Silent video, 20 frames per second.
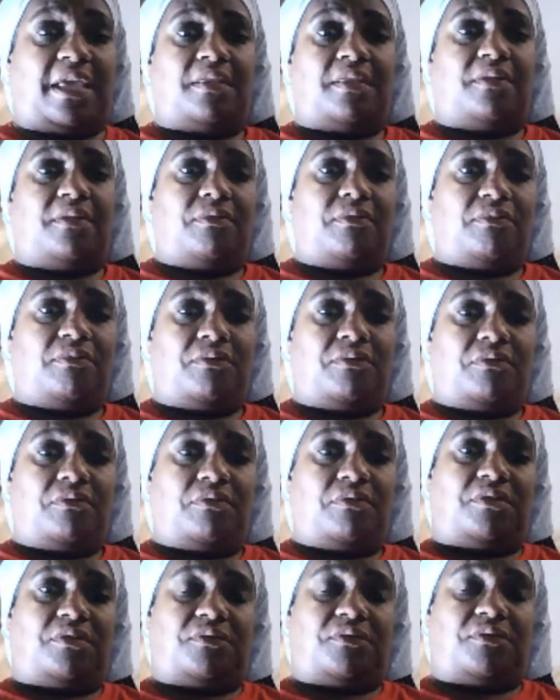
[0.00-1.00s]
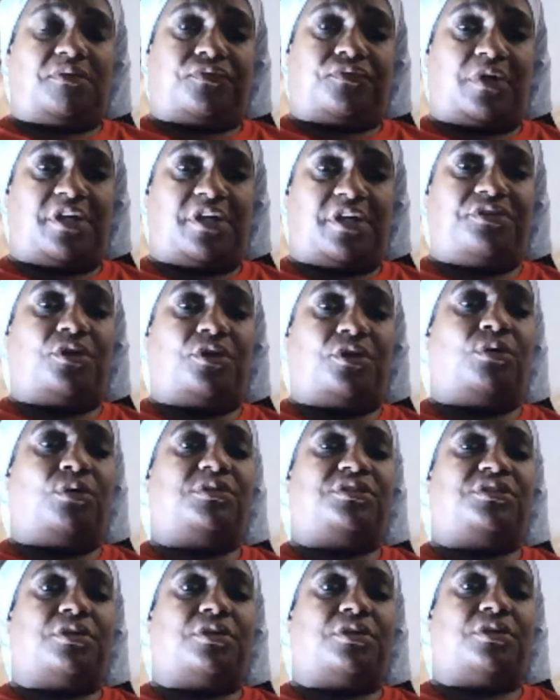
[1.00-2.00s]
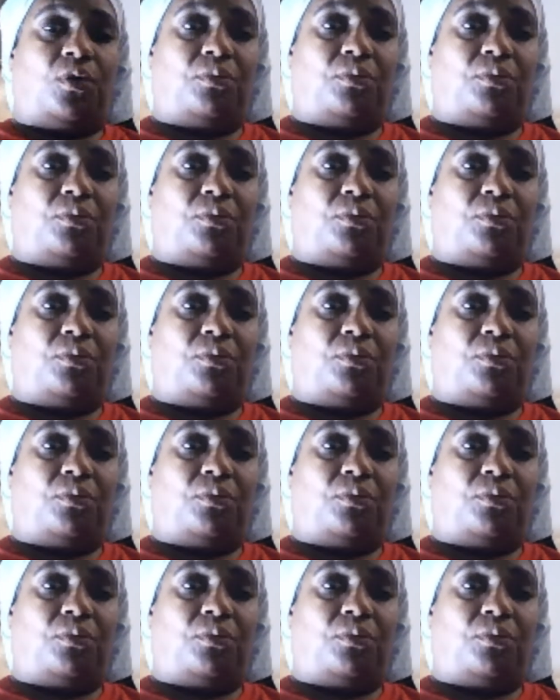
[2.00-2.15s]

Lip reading: The front door was open.